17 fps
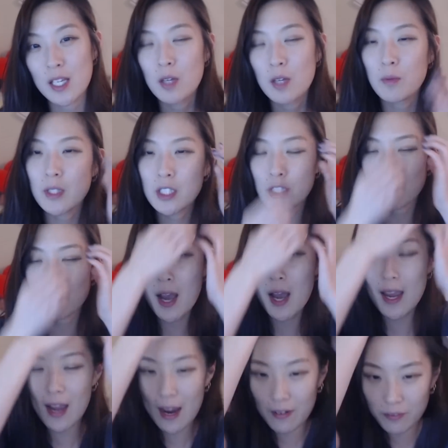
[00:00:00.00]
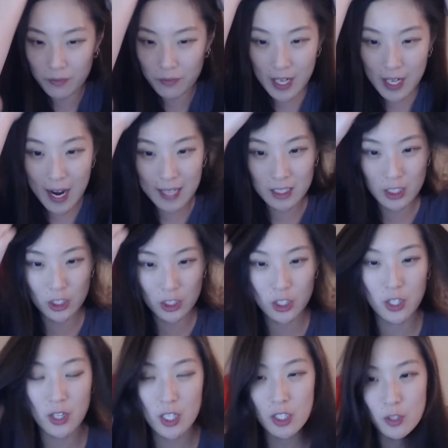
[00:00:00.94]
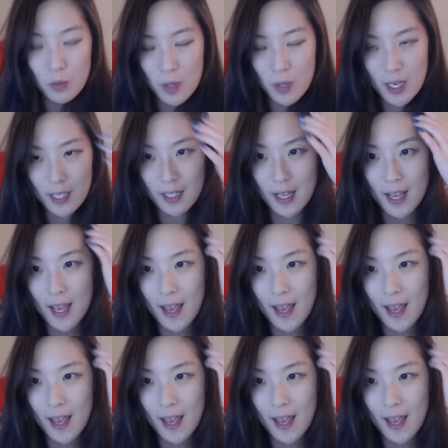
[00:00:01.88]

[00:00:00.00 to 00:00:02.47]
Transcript: which is why I reacted to this one.